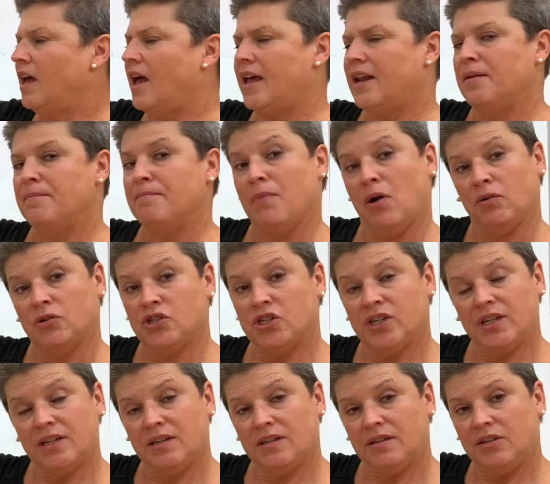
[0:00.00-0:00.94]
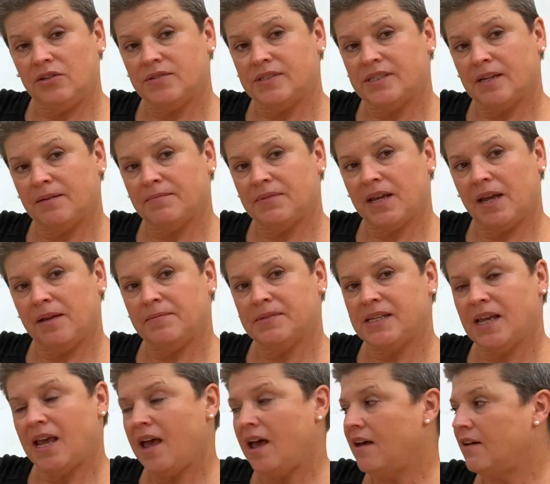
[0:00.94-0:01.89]
an emotion you
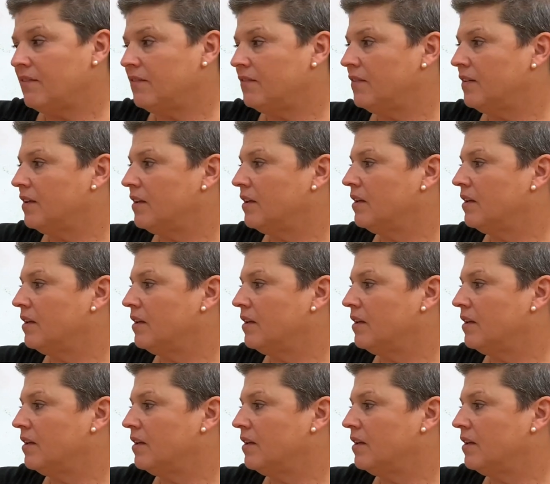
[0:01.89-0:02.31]
sometimes have,